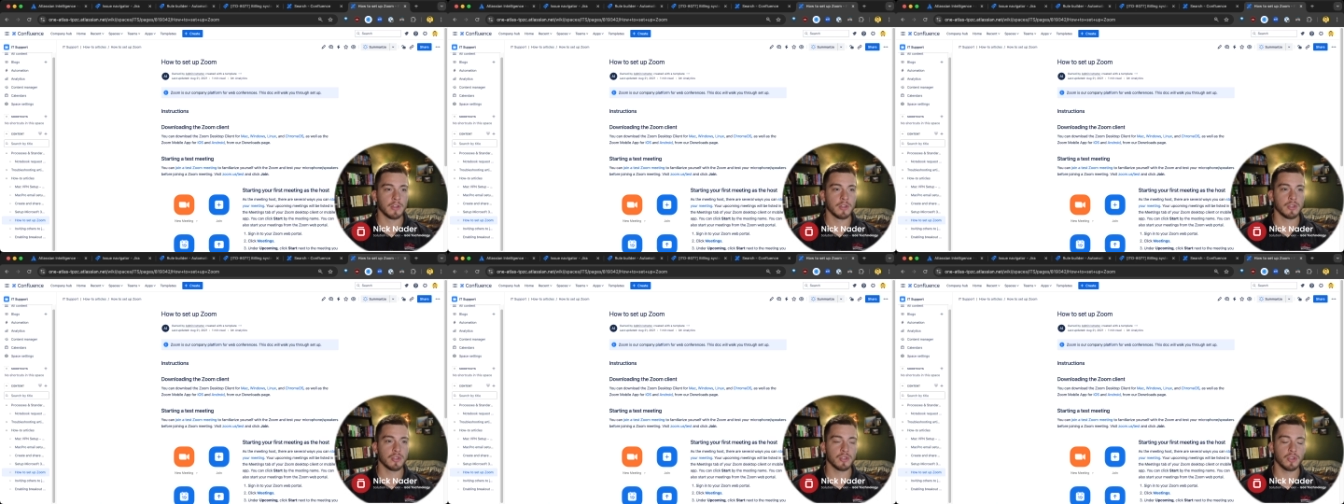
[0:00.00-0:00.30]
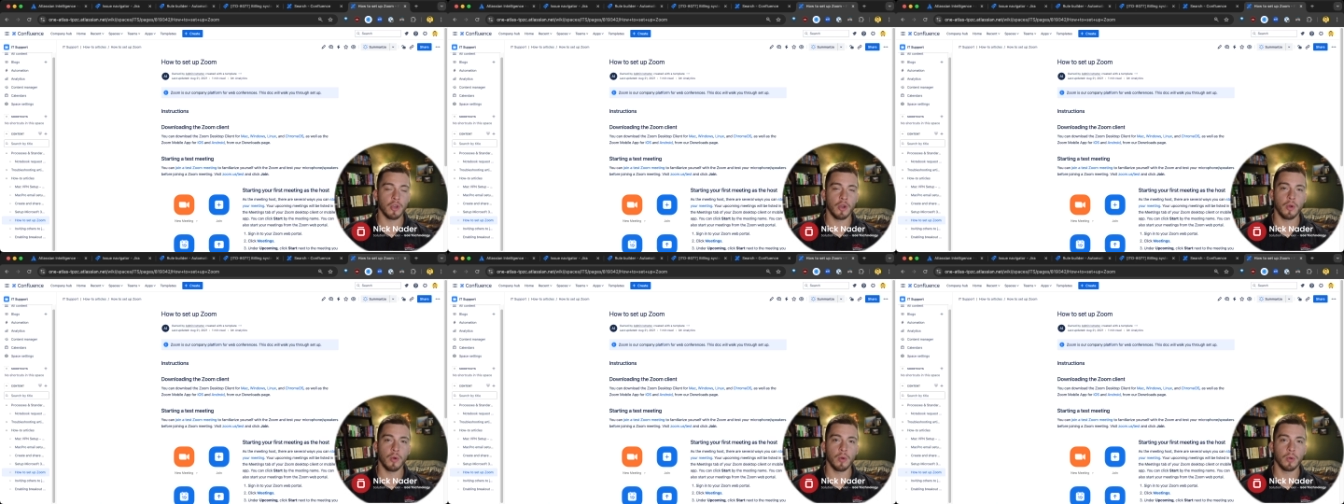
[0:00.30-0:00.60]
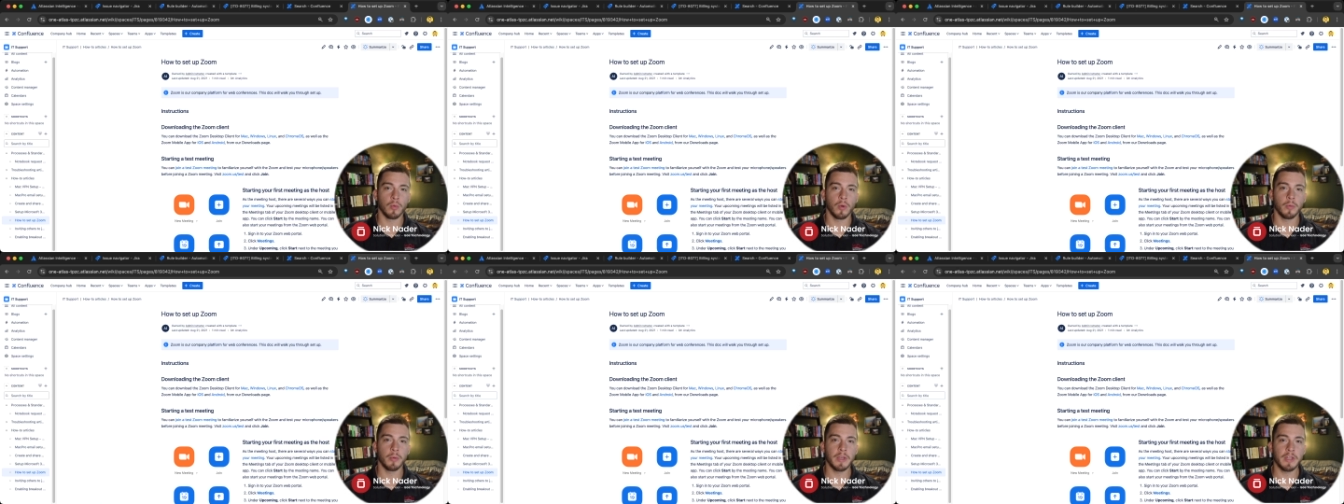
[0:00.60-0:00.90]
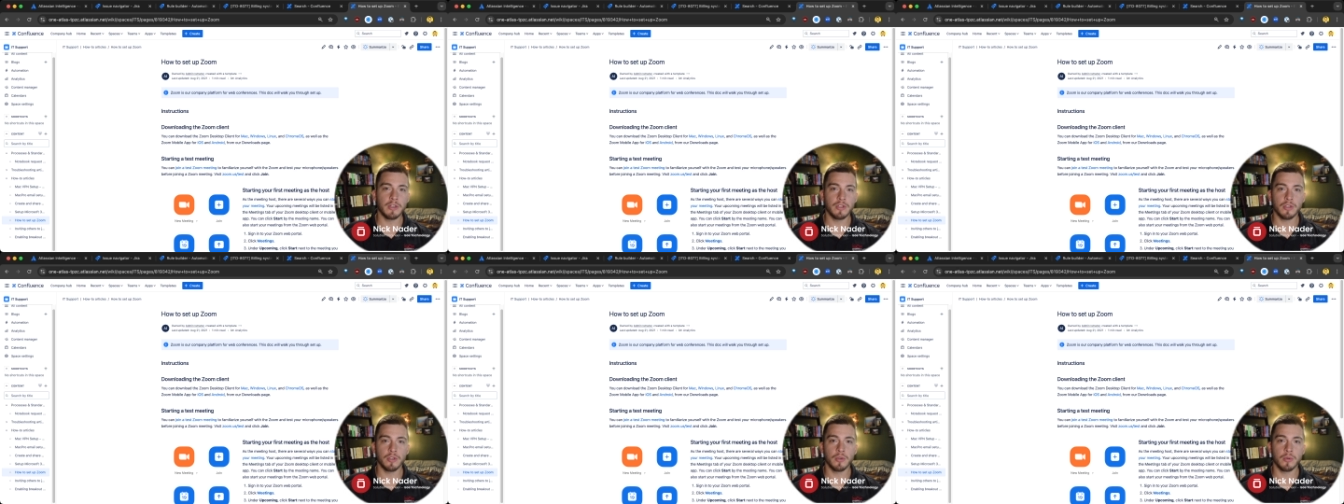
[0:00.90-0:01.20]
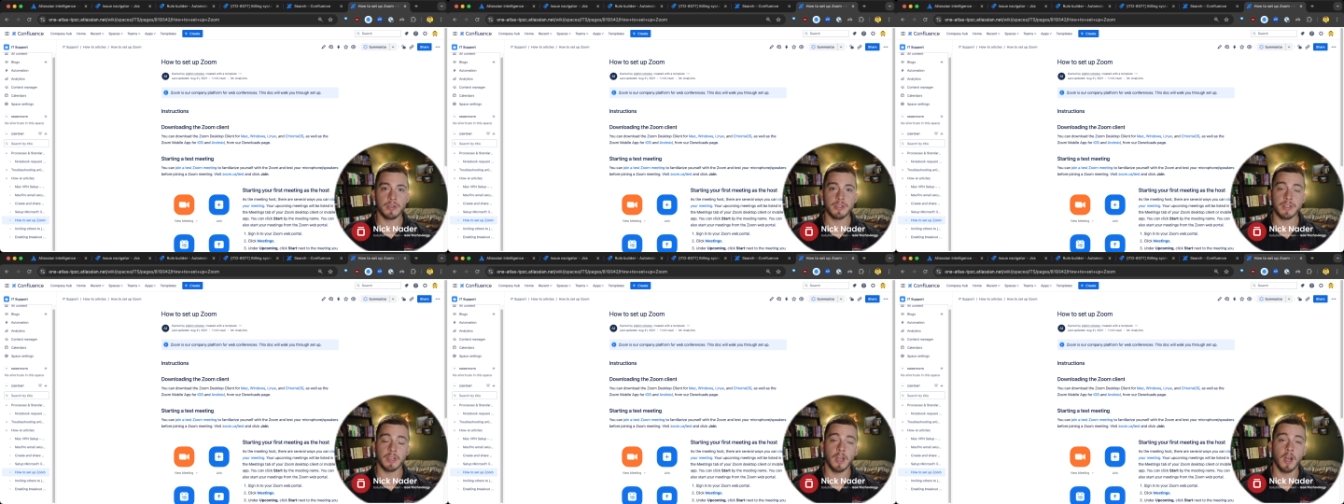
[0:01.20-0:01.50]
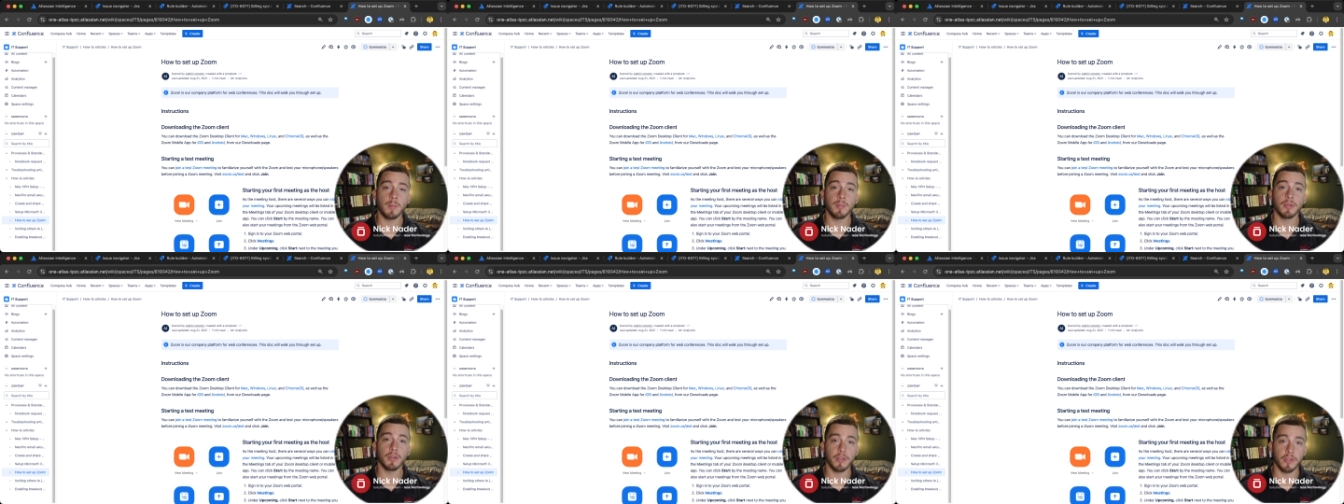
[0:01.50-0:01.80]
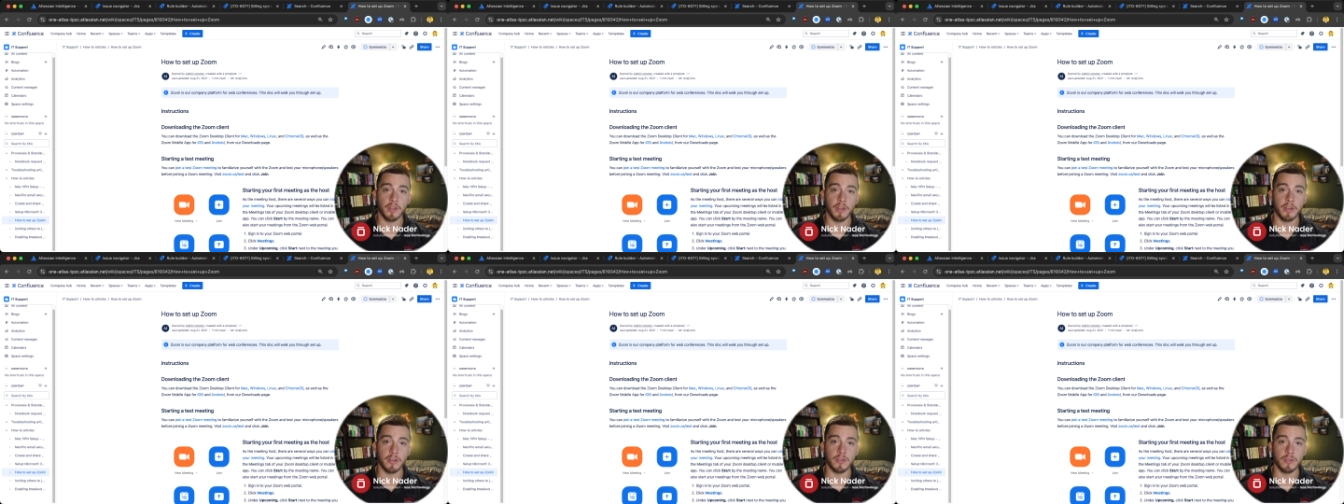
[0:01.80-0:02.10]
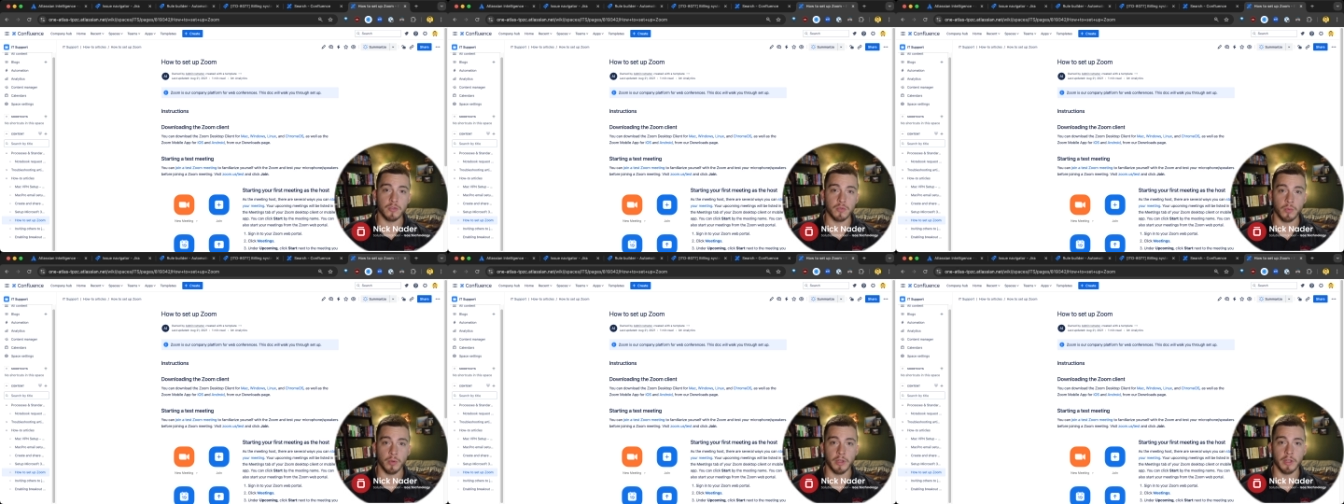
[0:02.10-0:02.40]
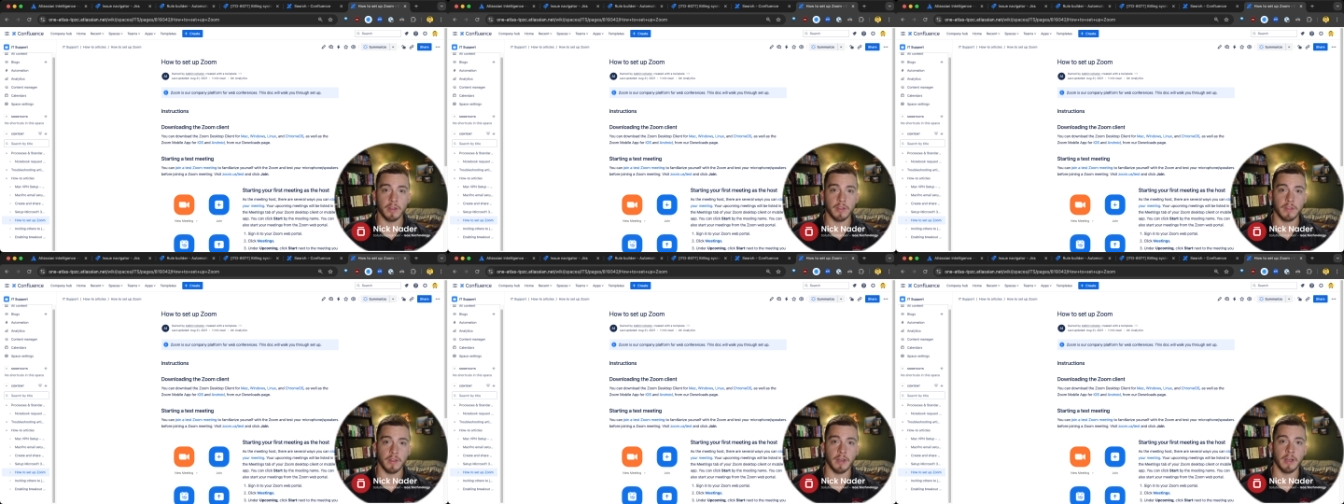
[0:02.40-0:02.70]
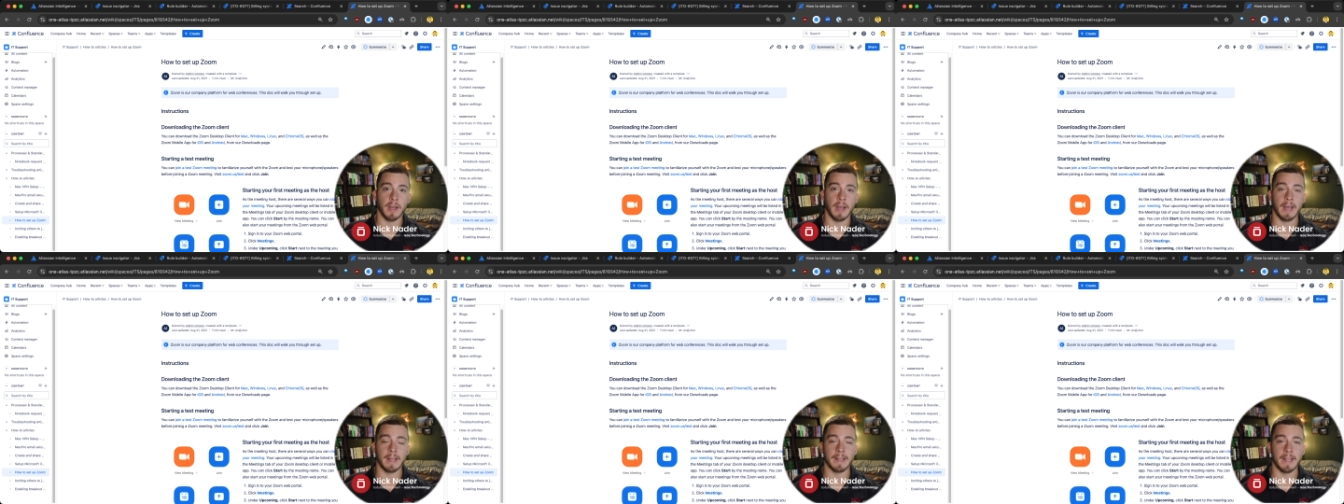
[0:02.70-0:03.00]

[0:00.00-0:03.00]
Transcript: So what we can do is a couple things with uh,